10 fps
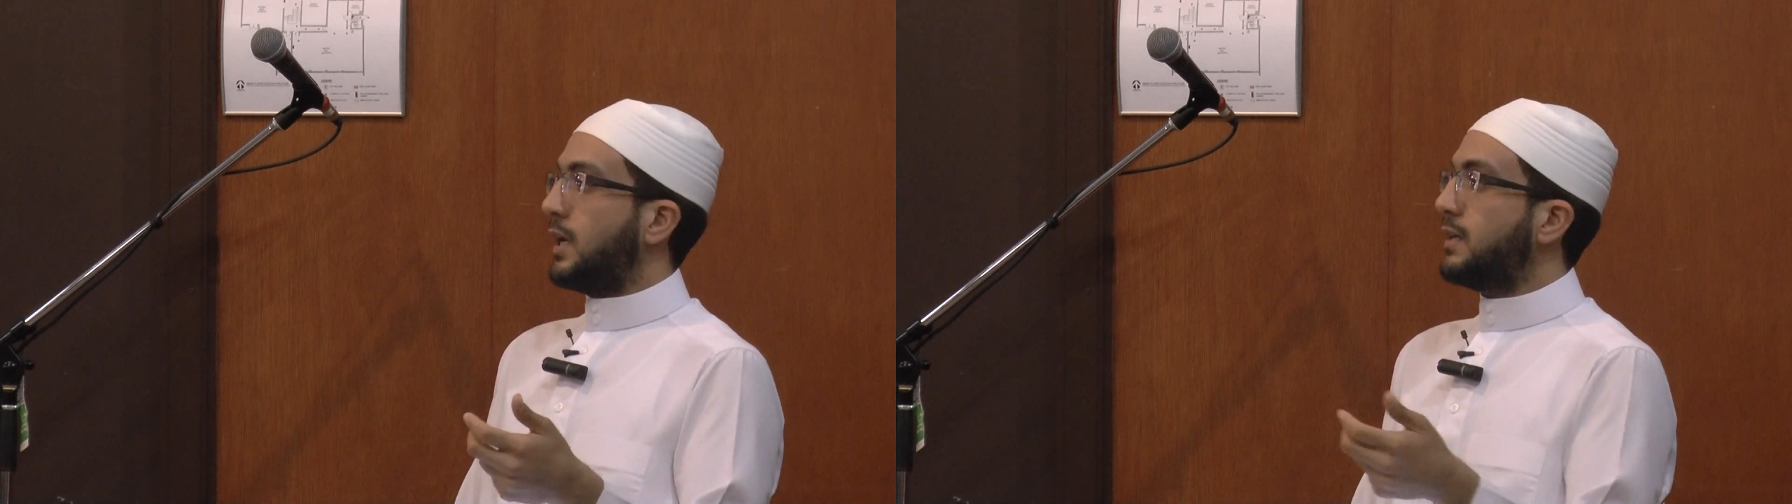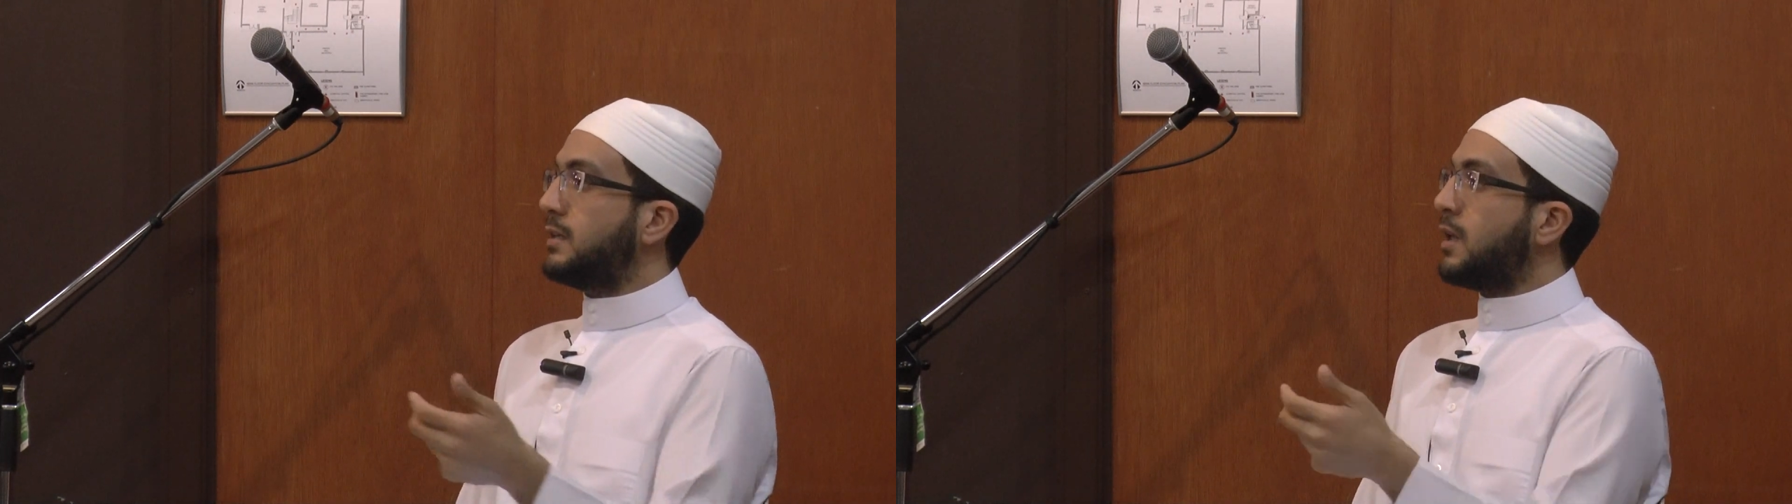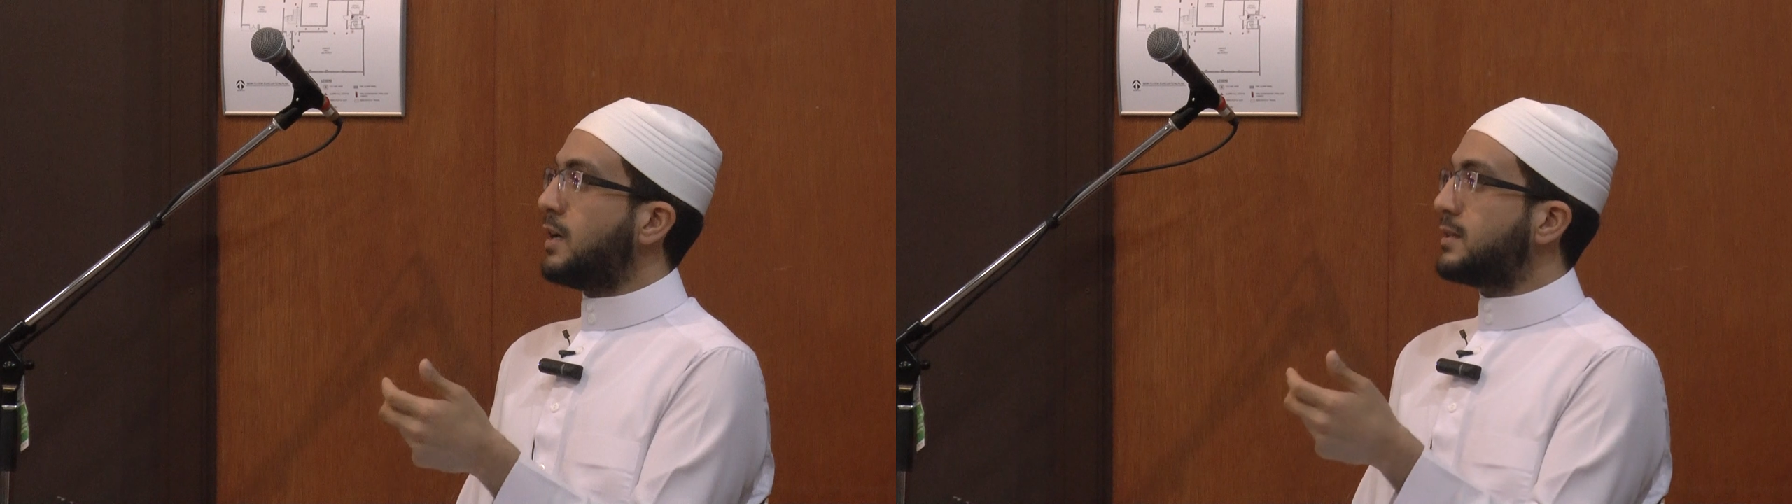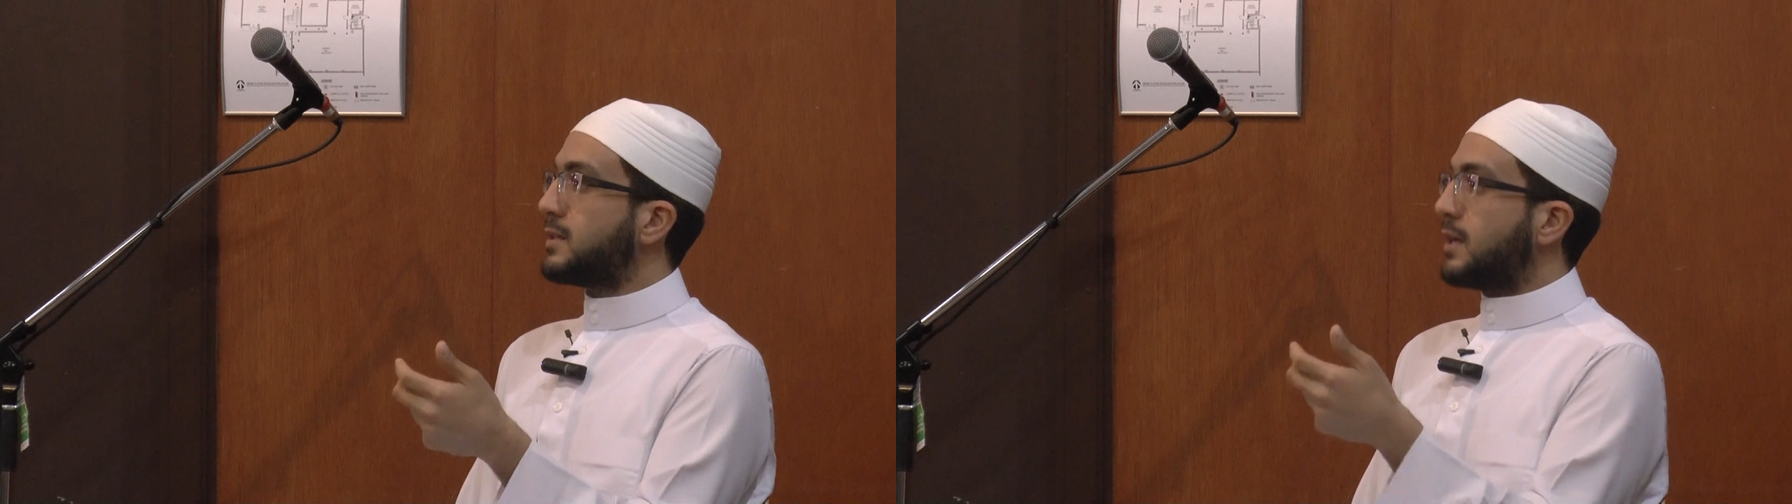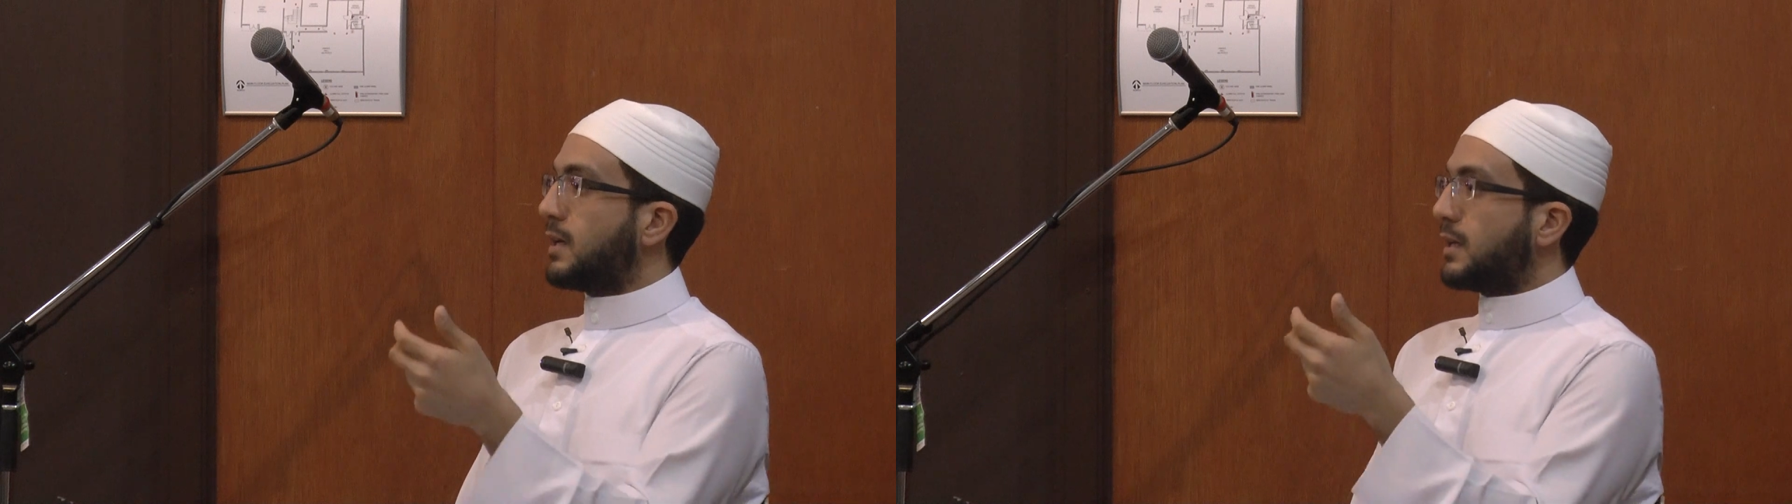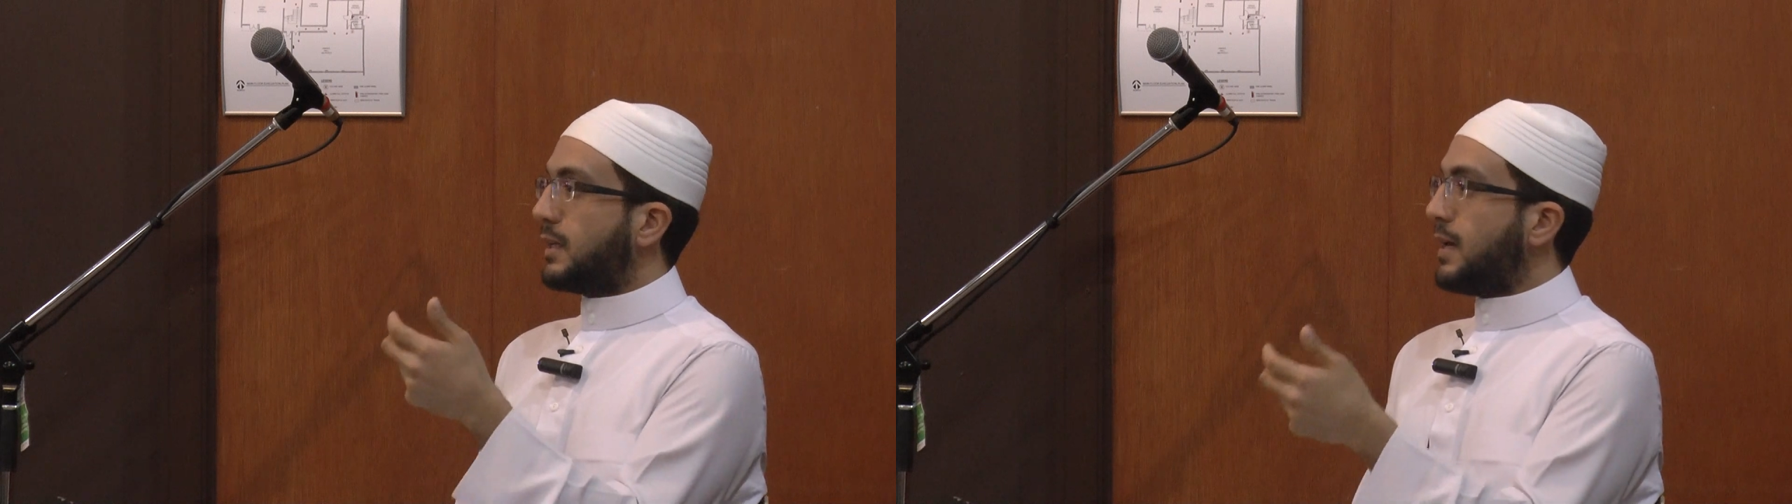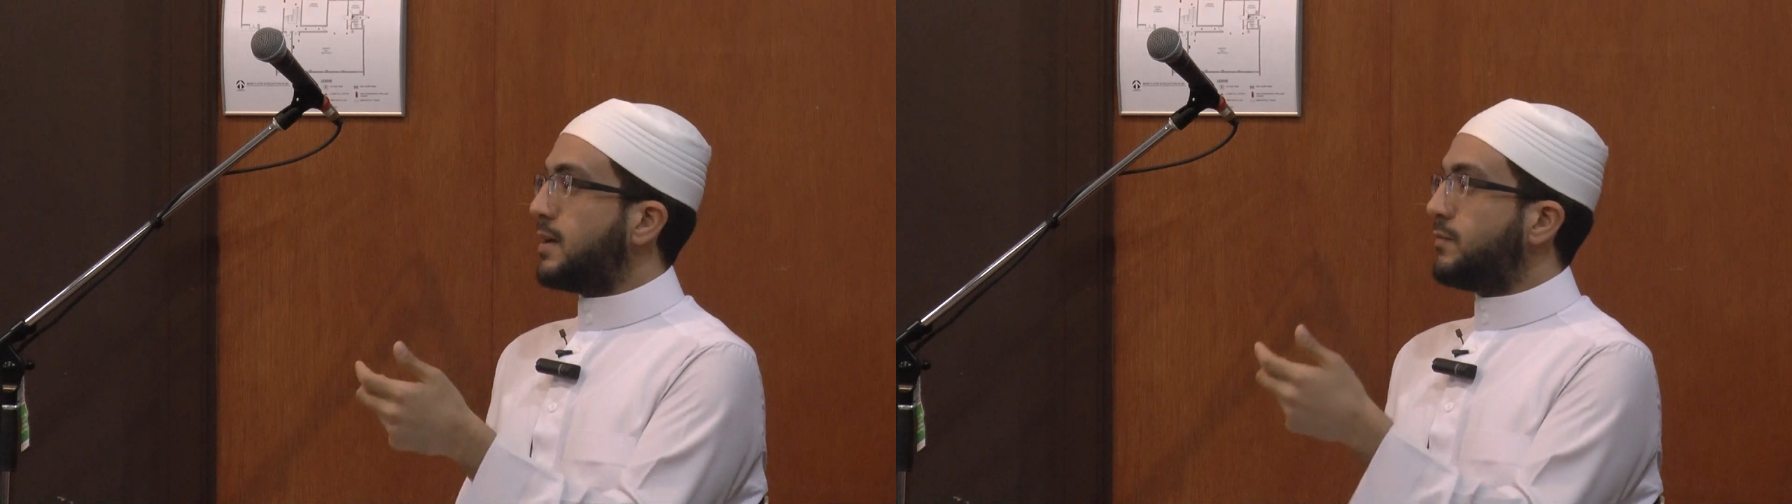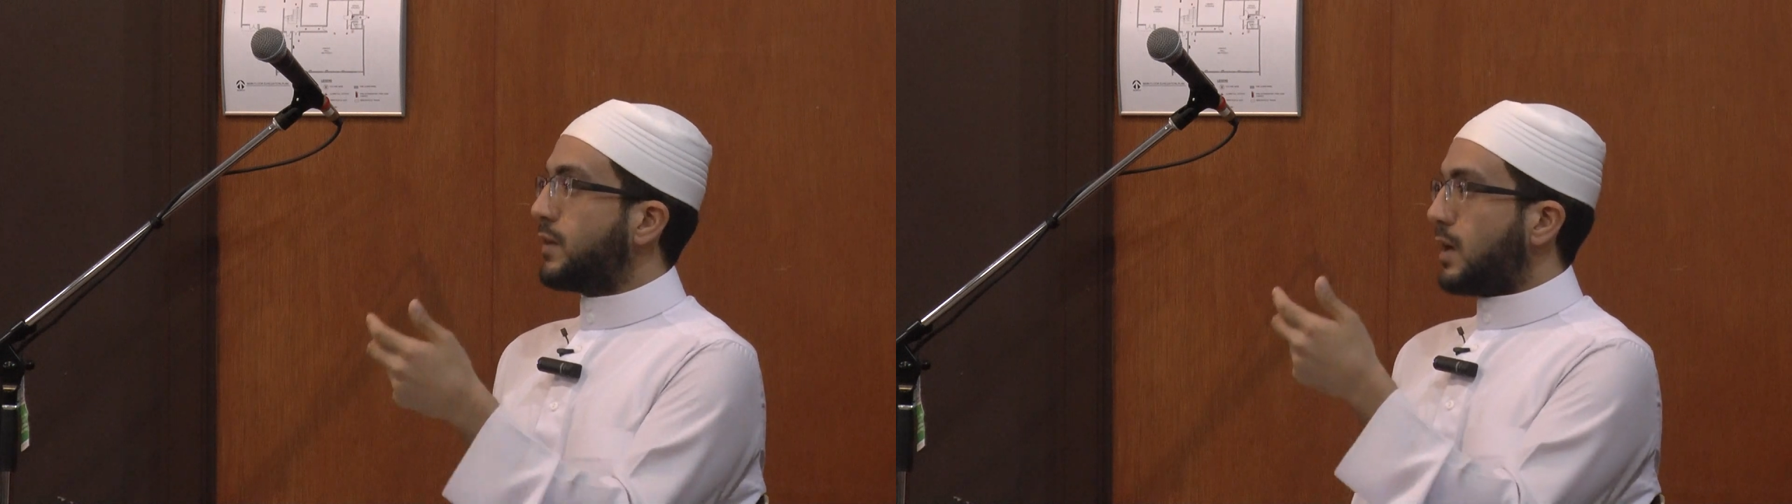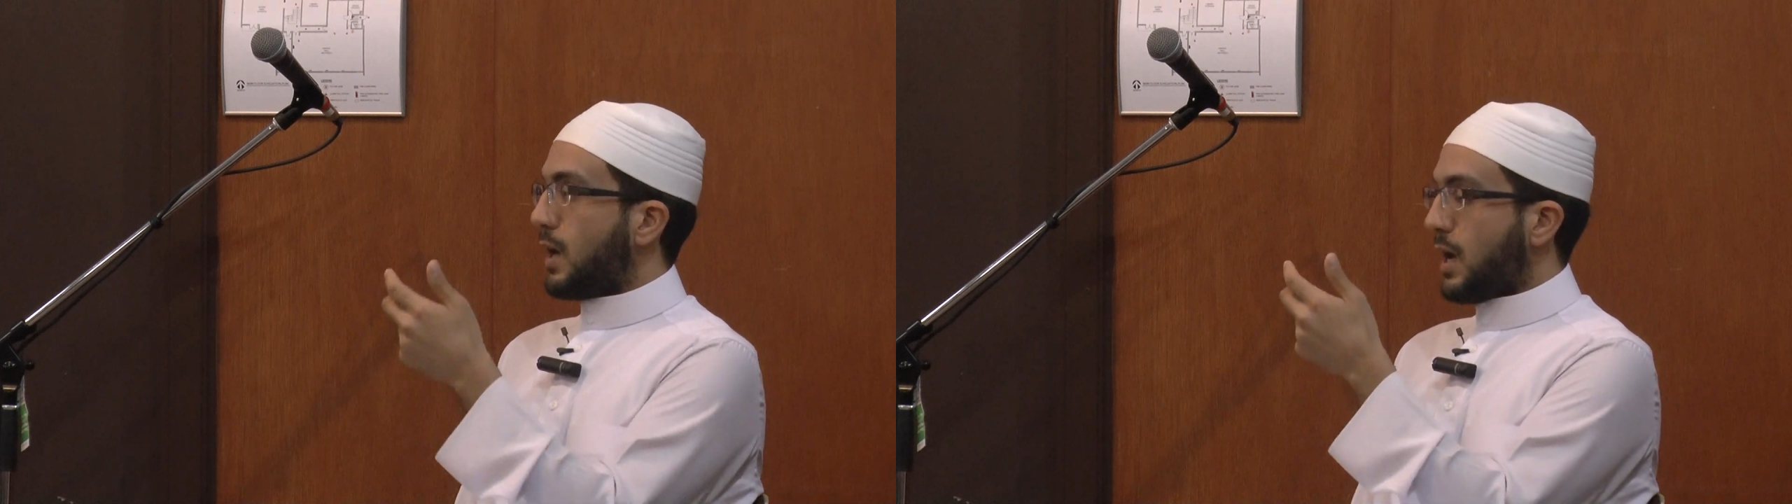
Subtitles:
He did not give